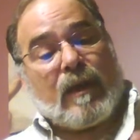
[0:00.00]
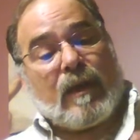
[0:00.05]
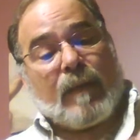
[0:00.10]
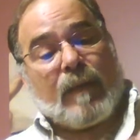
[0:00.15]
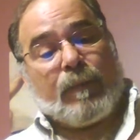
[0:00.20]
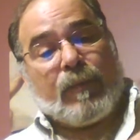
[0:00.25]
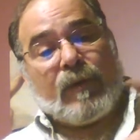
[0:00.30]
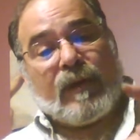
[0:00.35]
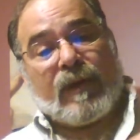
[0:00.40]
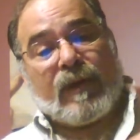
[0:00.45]
I
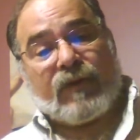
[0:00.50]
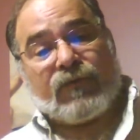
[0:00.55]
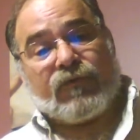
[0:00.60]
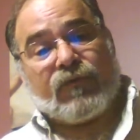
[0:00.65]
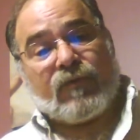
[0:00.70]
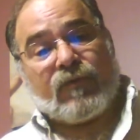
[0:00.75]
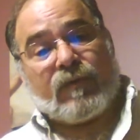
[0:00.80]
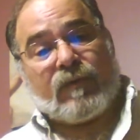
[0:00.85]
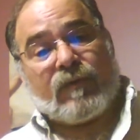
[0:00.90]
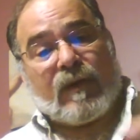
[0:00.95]
put
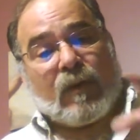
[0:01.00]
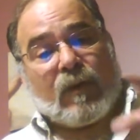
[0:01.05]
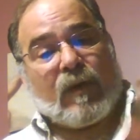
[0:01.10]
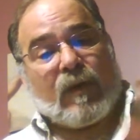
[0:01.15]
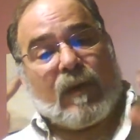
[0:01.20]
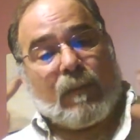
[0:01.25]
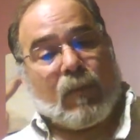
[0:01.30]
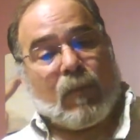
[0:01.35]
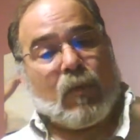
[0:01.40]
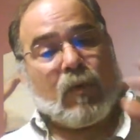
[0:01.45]
extra, now when
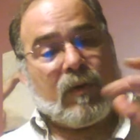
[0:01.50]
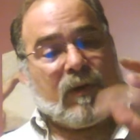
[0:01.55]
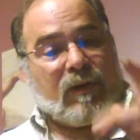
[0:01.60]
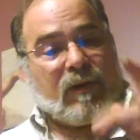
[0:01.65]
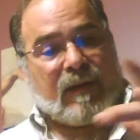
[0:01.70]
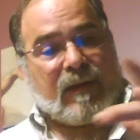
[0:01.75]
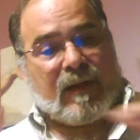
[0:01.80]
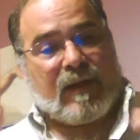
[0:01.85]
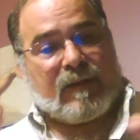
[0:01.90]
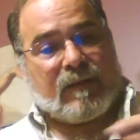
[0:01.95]
I bought it,
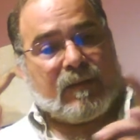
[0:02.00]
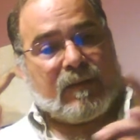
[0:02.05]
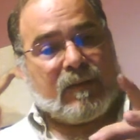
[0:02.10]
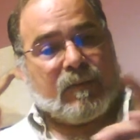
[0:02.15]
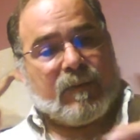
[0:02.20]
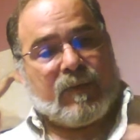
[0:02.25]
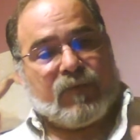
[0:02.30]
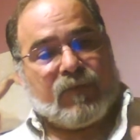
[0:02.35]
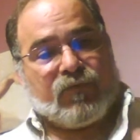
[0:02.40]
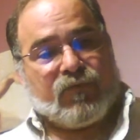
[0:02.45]
it had a little
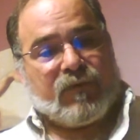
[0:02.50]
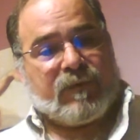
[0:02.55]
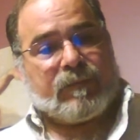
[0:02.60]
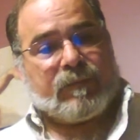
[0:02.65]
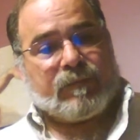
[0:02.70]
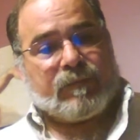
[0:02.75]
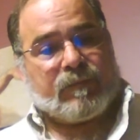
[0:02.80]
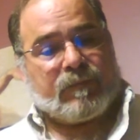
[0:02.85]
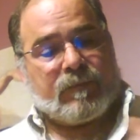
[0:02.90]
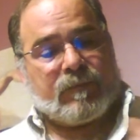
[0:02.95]
bit of
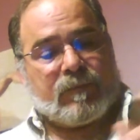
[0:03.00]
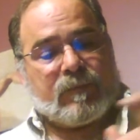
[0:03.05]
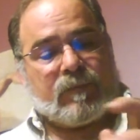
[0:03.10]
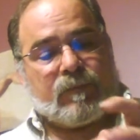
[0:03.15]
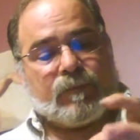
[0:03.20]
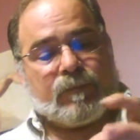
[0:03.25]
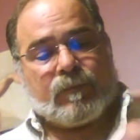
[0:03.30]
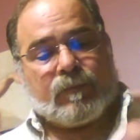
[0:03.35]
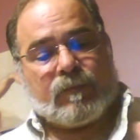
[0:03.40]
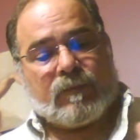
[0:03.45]
rim
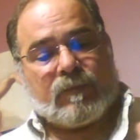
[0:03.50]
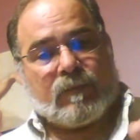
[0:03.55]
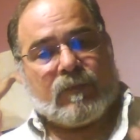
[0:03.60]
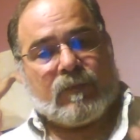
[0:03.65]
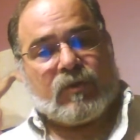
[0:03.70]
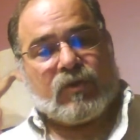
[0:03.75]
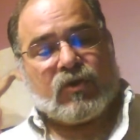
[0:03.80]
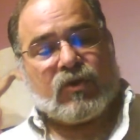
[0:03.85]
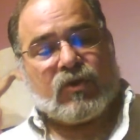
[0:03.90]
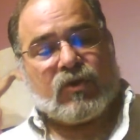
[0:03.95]

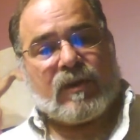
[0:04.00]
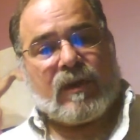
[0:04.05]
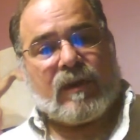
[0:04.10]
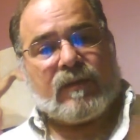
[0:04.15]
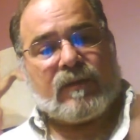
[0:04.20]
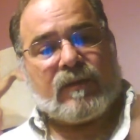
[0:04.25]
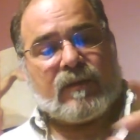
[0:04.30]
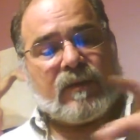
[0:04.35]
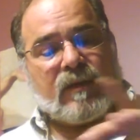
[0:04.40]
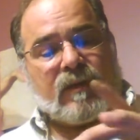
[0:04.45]

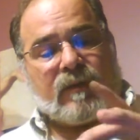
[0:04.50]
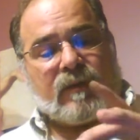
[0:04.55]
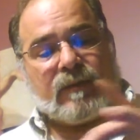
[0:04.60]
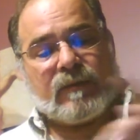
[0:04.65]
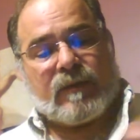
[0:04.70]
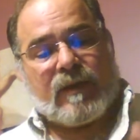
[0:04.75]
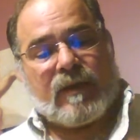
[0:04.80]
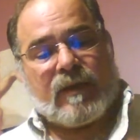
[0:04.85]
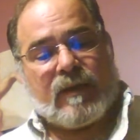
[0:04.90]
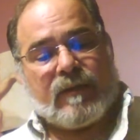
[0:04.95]
schnods on it,
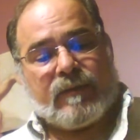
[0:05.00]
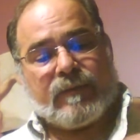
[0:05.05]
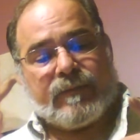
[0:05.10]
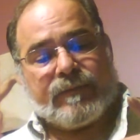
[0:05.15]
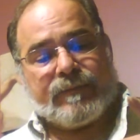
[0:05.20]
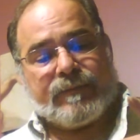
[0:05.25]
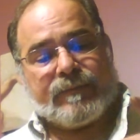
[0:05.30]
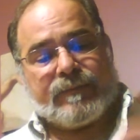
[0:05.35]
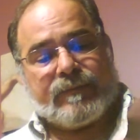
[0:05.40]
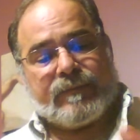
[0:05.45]
and
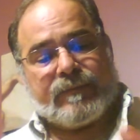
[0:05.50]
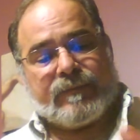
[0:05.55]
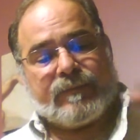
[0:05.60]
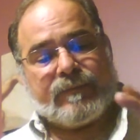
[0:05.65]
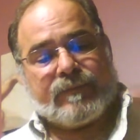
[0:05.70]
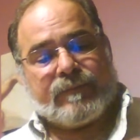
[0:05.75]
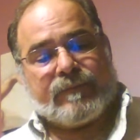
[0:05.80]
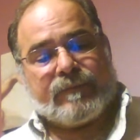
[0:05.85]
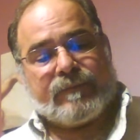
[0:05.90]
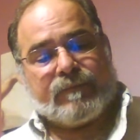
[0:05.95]

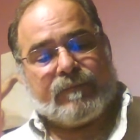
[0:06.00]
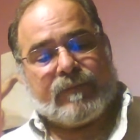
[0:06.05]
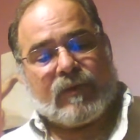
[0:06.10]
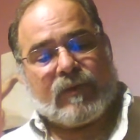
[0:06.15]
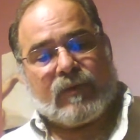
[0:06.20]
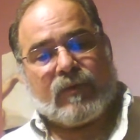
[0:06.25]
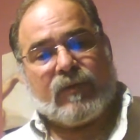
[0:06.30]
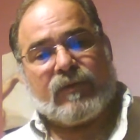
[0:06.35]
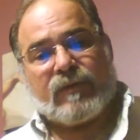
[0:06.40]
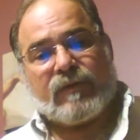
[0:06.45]

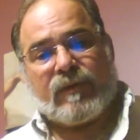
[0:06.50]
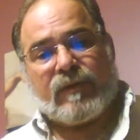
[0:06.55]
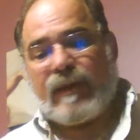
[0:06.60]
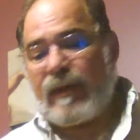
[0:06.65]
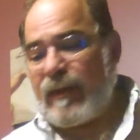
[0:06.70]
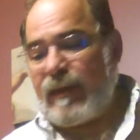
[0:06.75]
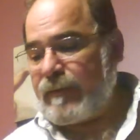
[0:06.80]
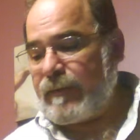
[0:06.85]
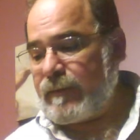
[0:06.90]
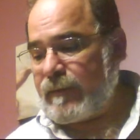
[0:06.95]
because of
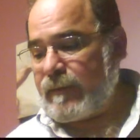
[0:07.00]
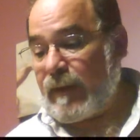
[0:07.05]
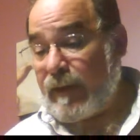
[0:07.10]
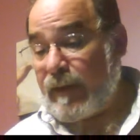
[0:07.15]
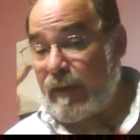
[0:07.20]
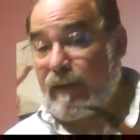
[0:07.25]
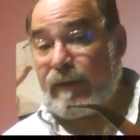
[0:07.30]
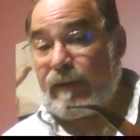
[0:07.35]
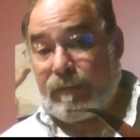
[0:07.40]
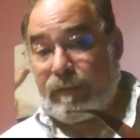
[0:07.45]
that, I
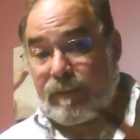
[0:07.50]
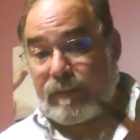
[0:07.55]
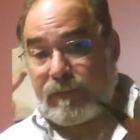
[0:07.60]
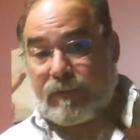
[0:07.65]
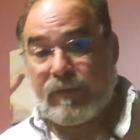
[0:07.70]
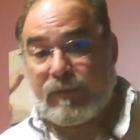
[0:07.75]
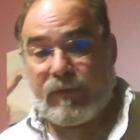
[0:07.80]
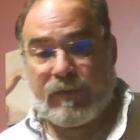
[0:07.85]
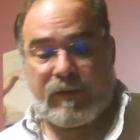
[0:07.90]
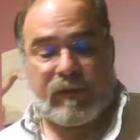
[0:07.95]
got a
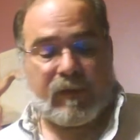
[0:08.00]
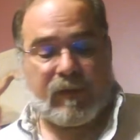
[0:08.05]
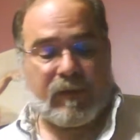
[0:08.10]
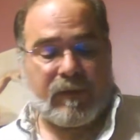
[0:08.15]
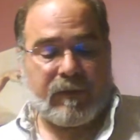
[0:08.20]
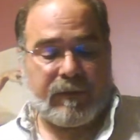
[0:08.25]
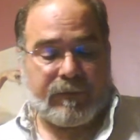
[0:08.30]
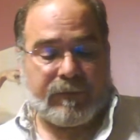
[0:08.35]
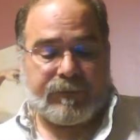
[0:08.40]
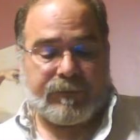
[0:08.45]
good deal
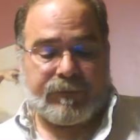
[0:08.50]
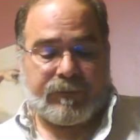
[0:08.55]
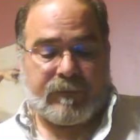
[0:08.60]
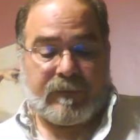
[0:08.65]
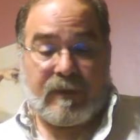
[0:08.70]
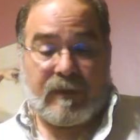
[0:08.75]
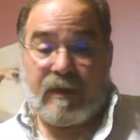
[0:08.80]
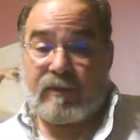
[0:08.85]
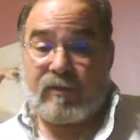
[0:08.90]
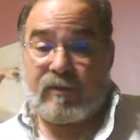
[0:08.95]
on it.
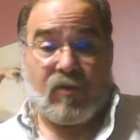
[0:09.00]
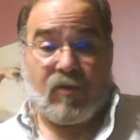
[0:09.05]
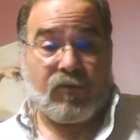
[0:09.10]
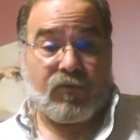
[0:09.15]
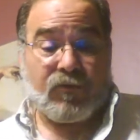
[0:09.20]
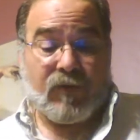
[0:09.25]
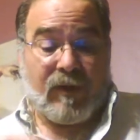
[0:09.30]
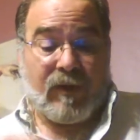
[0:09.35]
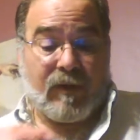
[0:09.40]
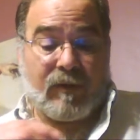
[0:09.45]
It's a
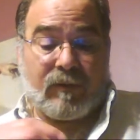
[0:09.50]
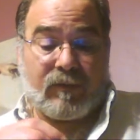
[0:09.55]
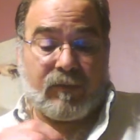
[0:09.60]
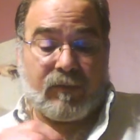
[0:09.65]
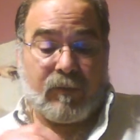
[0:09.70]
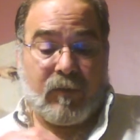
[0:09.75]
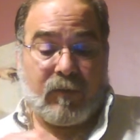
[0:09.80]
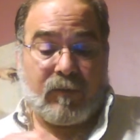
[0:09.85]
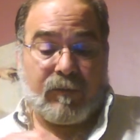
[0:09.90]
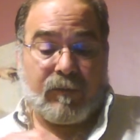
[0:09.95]
great
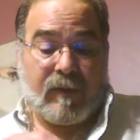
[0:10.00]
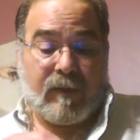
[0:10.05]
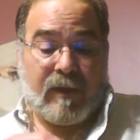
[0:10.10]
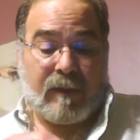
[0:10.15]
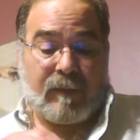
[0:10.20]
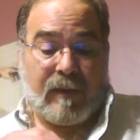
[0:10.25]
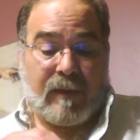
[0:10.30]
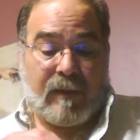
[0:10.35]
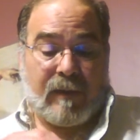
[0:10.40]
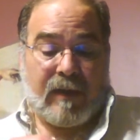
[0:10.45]
smoking
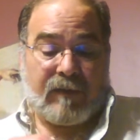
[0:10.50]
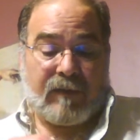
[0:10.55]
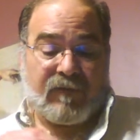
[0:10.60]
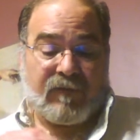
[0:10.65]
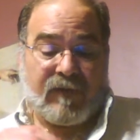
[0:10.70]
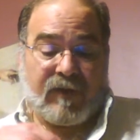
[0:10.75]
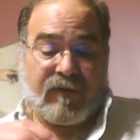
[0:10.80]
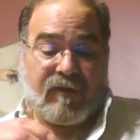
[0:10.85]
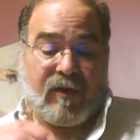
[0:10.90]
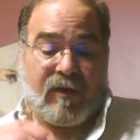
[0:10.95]
pipe. I had to
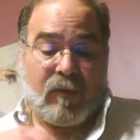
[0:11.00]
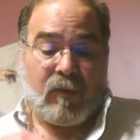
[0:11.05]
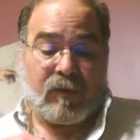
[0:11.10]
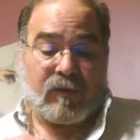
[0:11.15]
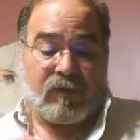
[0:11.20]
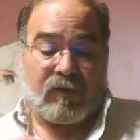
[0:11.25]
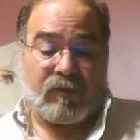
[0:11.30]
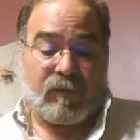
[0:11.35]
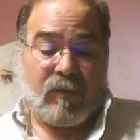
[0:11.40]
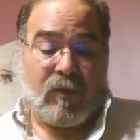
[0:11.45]
figure out
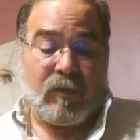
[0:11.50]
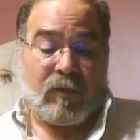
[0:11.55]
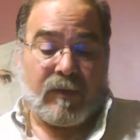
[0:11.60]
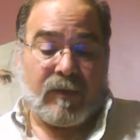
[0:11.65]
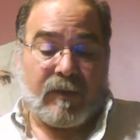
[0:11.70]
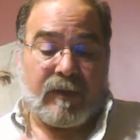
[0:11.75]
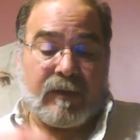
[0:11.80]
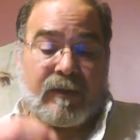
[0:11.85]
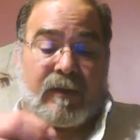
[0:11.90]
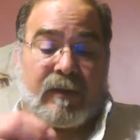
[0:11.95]
what to smoke
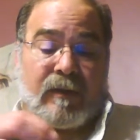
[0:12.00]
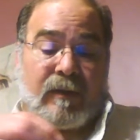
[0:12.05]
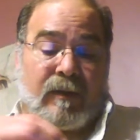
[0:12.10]
in it,